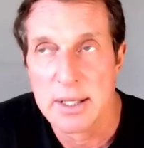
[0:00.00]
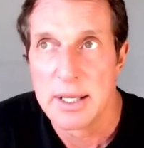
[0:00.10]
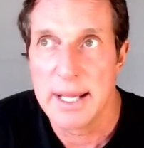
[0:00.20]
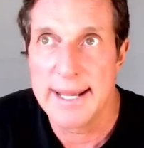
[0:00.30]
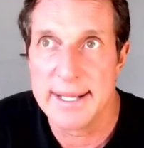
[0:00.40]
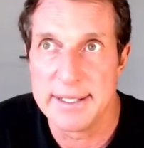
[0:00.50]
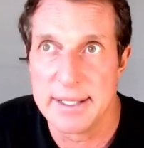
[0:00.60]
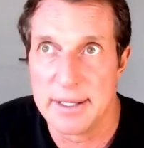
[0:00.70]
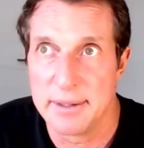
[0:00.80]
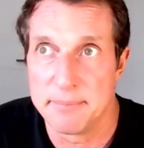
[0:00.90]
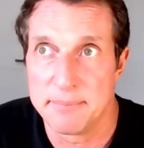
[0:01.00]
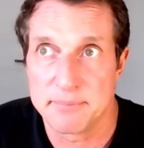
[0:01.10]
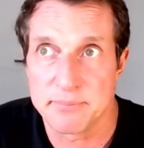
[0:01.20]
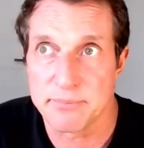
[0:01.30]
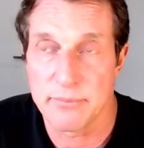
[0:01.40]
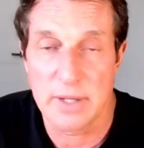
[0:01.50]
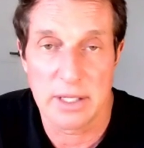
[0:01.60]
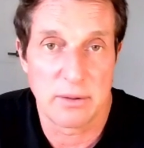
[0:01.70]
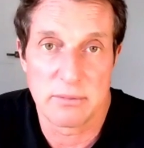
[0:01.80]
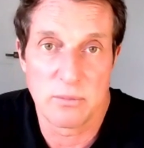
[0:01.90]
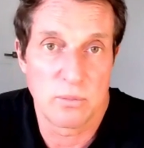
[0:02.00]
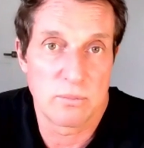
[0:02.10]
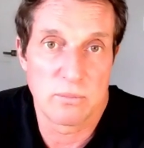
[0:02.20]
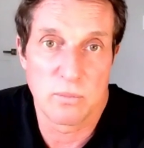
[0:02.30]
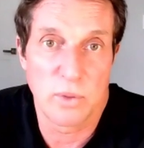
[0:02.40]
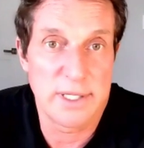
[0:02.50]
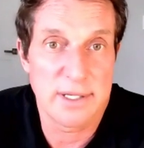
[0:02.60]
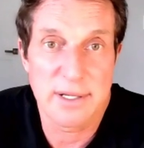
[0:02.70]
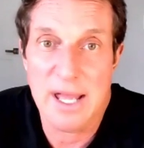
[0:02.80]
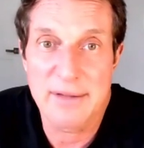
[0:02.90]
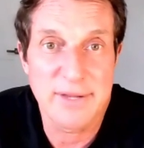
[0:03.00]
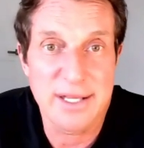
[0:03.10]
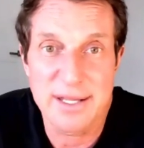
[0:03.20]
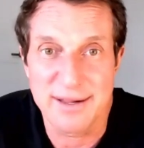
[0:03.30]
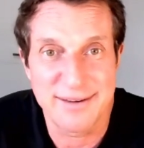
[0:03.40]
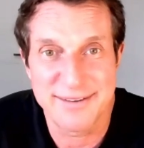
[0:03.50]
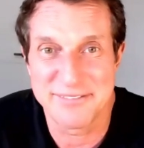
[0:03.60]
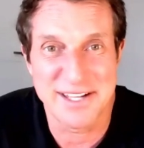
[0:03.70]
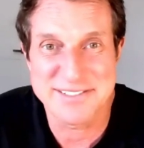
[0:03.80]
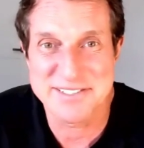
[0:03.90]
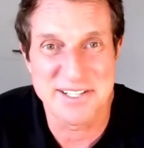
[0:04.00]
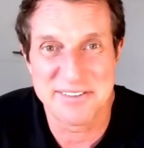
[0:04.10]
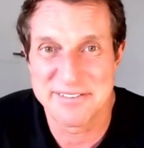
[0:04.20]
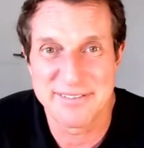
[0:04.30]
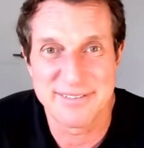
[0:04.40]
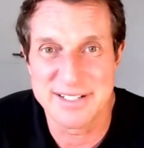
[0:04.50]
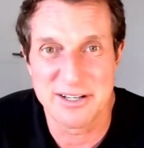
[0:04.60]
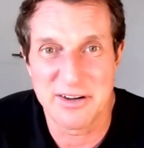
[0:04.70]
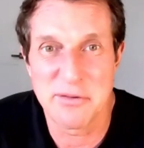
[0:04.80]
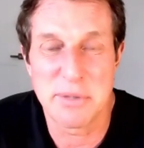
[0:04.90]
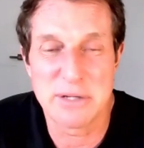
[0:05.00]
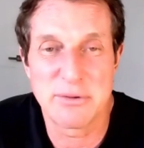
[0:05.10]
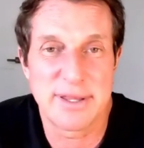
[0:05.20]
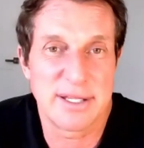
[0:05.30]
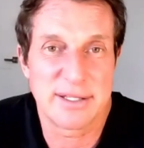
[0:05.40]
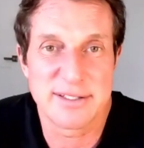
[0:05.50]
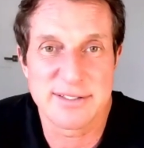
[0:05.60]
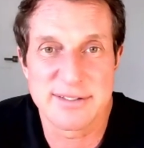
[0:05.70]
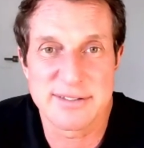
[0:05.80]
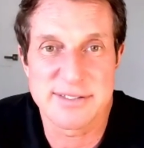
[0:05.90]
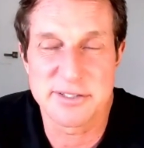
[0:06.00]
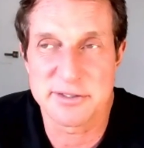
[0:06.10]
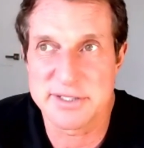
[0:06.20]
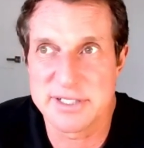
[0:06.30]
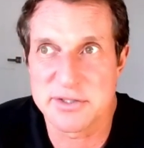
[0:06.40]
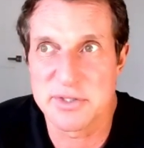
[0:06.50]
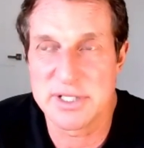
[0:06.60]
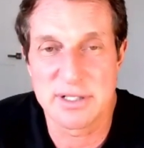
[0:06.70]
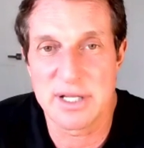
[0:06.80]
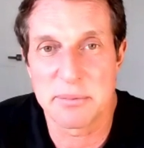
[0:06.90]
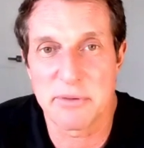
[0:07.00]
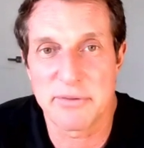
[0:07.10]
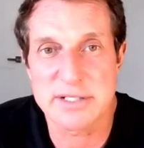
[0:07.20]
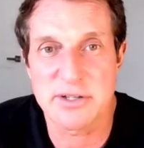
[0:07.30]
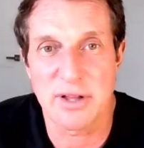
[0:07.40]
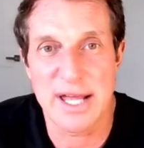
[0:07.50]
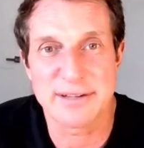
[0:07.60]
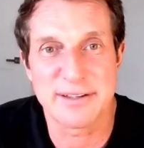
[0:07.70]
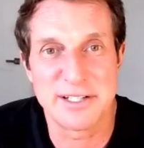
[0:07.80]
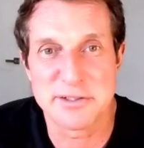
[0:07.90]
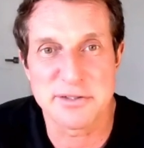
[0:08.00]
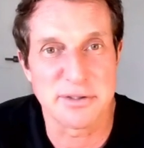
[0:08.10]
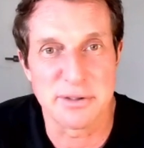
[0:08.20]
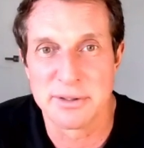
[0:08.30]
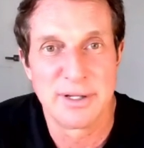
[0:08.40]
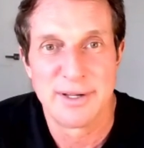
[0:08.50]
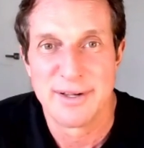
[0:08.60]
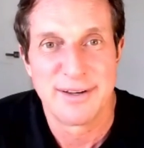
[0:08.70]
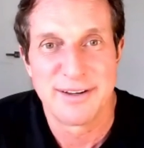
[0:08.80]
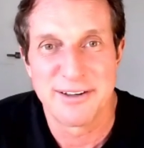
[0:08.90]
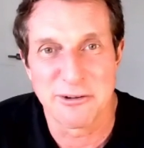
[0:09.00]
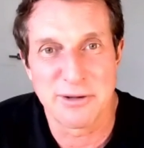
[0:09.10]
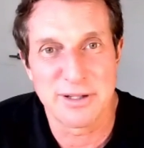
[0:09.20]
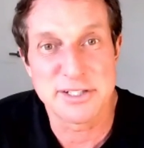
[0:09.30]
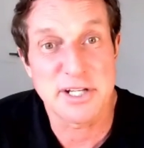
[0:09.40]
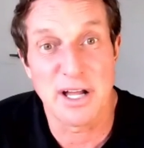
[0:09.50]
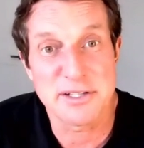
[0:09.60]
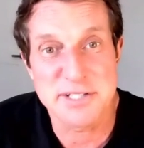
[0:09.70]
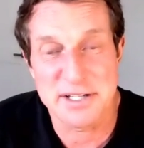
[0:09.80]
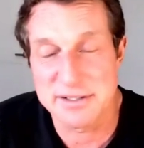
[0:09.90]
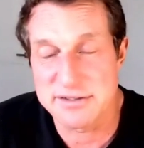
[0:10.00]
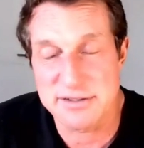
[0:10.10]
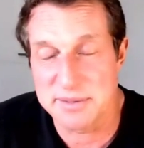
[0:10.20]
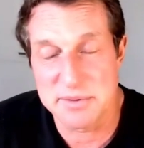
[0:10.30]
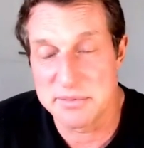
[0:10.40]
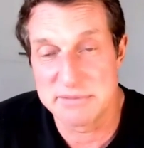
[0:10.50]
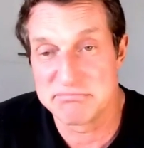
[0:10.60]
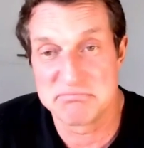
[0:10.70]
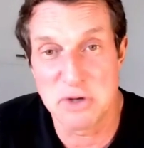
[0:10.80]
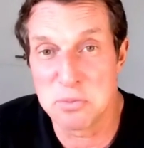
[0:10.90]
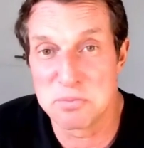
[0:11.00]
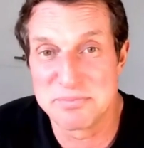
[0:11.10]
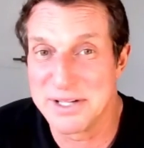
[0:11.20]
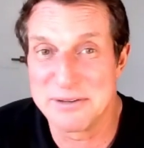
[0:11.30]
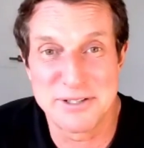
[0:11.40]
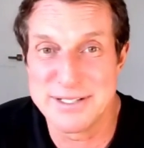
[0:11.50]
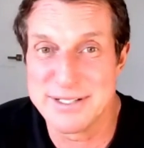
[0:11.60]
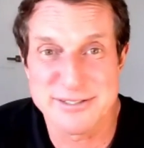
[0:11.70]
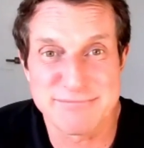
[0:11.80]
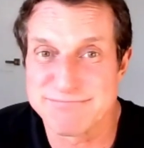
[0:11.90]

and um, we didn't have any of that stuff you know, everybody would think that SEALs get treated like professional athletes or, or at least college athletes or something, but nope. Like we just,